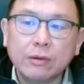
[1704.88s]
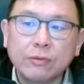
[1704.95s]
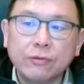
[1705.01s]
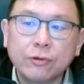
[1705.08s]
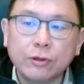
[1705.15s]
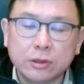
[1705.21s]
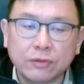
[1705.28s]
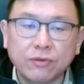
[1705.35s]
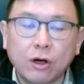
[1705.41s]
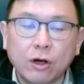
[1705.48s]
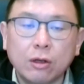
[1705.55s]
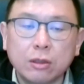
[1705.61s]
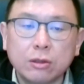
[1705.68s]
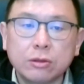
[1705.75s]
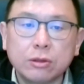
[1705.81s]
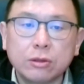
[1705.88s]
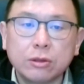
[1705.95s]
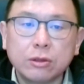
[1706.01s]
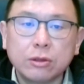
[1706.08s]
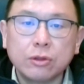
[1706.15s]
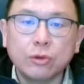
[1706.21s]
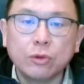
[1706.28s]
First of all,
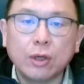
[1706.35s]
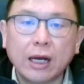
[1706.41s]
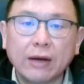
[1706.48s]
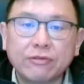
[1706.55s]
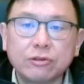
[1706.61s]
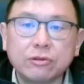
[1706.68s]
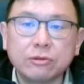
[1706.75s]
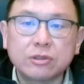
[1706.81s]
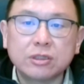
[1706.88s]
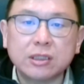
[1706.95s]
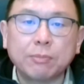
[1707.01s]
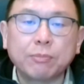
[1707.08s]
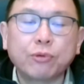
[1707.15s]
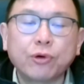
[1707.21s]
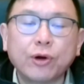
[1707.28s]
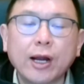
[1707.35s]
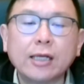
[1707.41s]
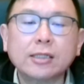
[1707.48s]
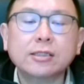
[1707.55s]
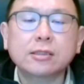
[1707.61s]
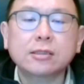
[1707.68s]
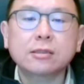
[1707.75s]
you will have to
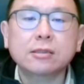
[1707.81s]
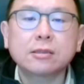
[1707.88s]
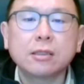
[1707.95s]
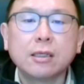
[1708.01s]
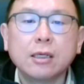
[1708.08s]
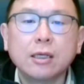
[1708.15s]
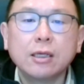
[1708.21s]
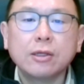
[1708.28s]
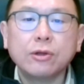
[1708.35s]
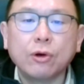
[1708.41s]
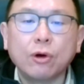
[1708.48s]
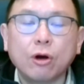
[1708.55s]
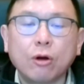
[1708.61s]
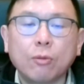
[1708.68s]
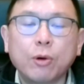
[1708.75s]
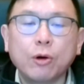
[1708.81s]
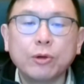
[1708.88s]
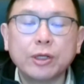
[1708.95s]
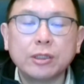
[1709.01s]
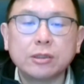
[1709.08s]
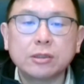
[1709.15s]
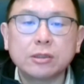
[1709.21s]
suppress your
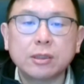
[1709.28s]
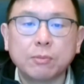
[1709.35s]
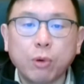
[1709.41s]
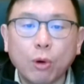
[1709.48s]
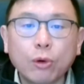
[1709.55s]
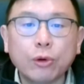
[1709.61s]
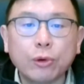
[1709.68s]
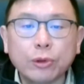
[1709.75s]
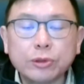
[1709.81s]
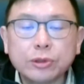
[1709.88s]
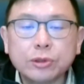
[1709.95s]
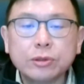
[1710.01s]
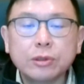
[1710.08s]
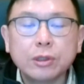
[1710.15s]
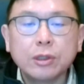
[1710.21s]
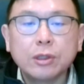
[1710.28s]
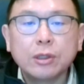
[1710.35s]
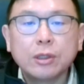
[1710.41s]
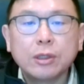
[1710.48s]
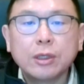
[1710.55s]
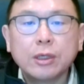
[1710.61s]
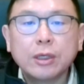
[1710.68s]
opponent's supporters,
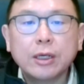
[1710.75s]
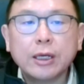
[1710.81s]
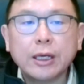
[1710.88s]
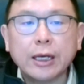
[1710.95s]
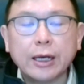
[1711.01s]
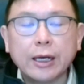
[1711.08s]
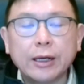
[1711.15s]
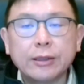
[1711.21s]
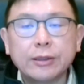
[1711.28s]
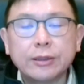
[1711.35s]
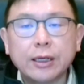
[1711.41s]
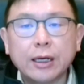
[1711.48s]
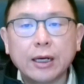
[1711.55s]
and